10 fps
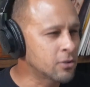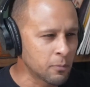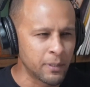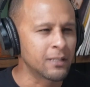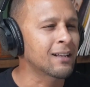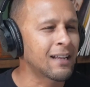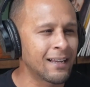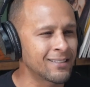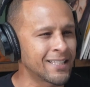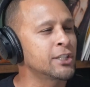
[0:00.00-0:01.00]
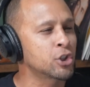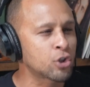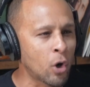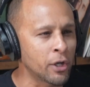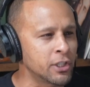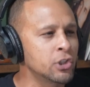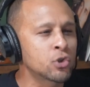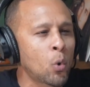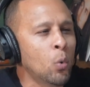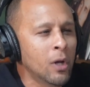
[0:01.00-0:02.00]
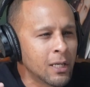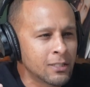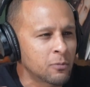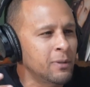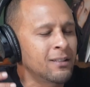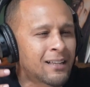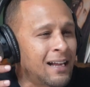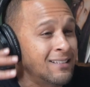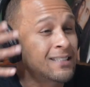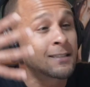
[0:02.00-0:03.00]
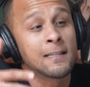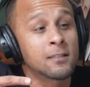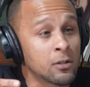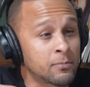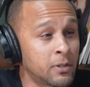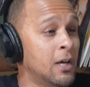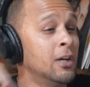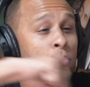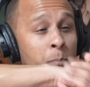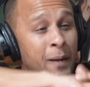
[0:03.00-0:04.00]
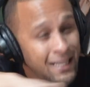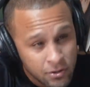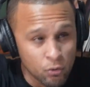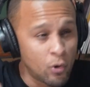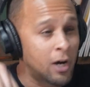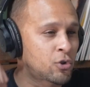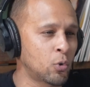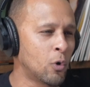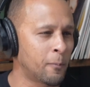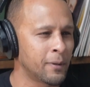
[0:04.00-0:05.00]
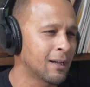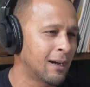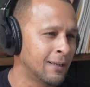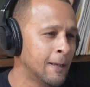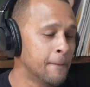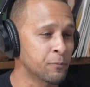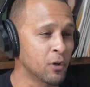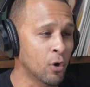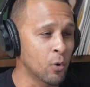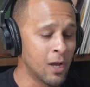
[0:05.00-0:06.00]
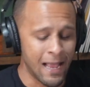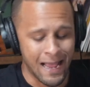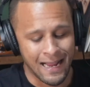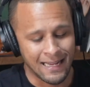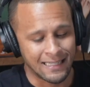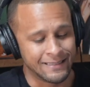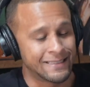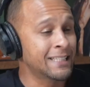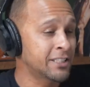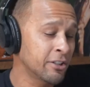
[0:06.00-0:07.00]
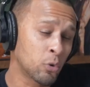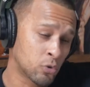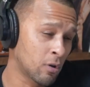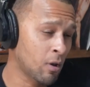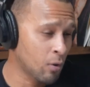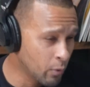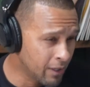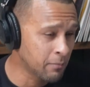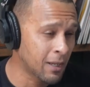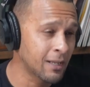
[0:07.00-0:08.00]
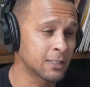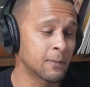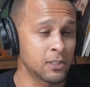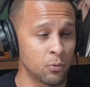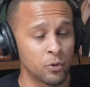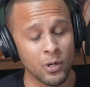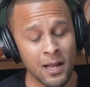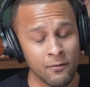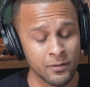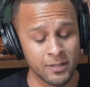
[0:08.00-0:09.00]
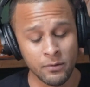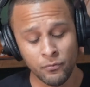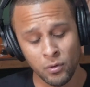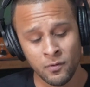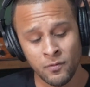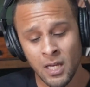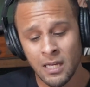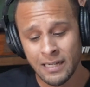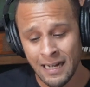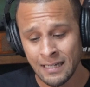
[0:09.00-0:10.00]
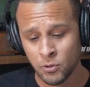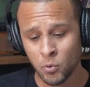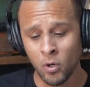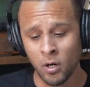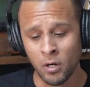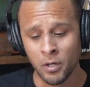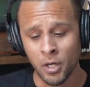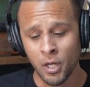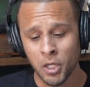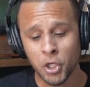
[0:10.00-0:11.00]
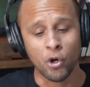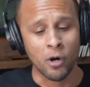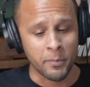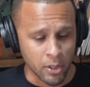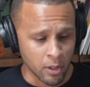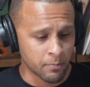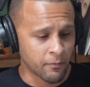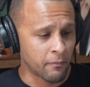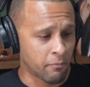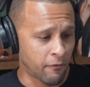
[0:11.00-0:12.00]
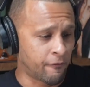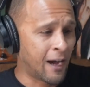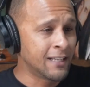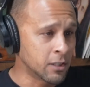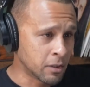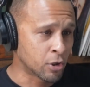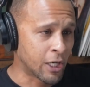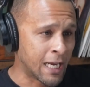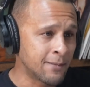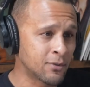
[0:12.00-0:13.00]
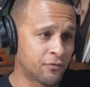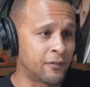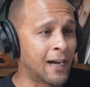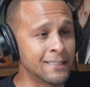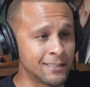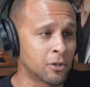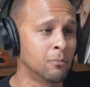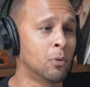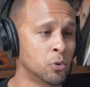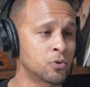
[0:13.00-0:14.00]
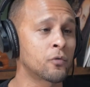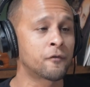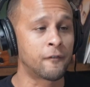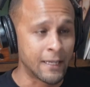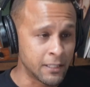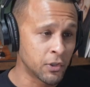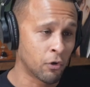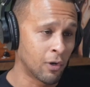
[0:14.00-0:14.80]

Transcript: to be the guy to take the charge. He's so willing to be the guy to say something, to pass the rock to an open guy, you know? And that shit goes a long way, man, especially when you have a team full of guys who are coming up, finding their games, finding their mojo, finding their